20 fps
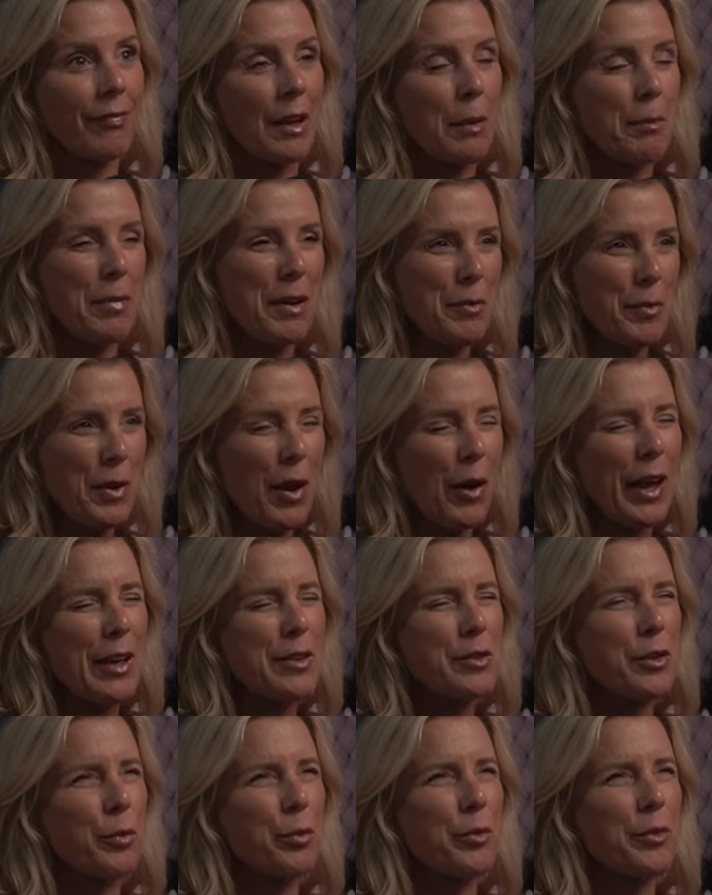But okay,
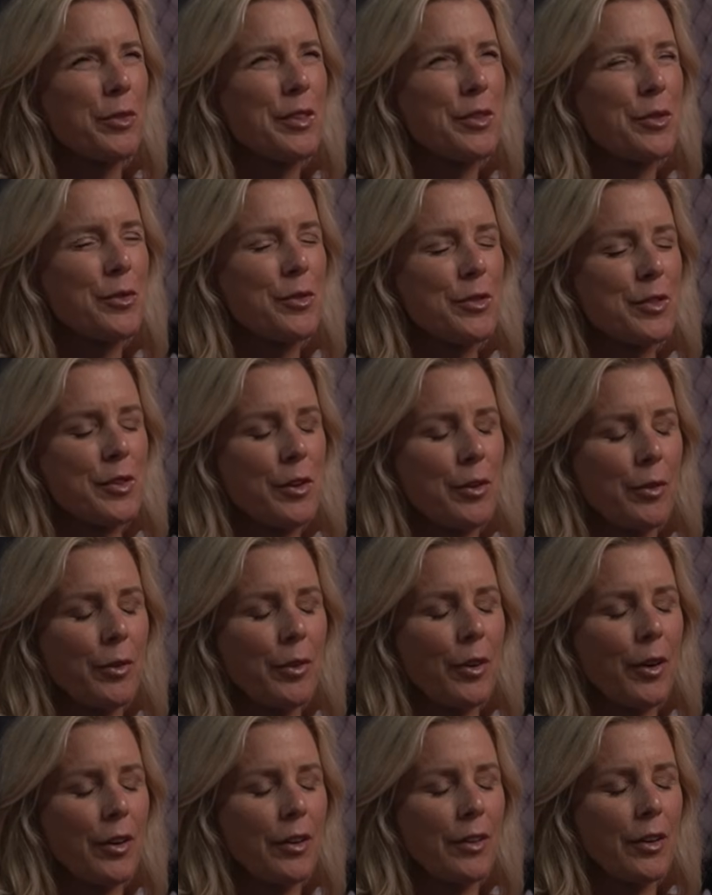so, so, so,
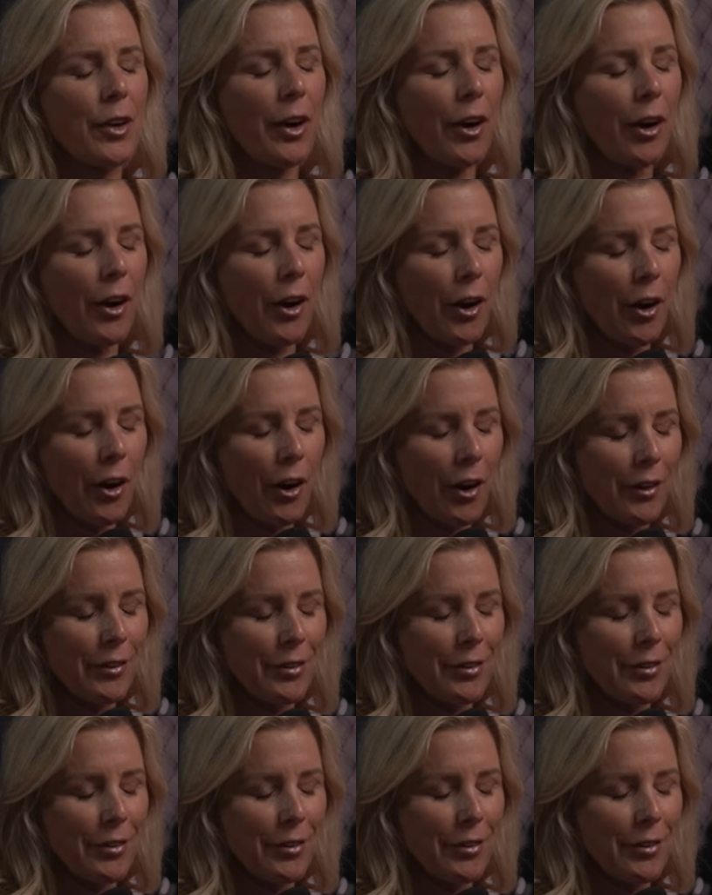er,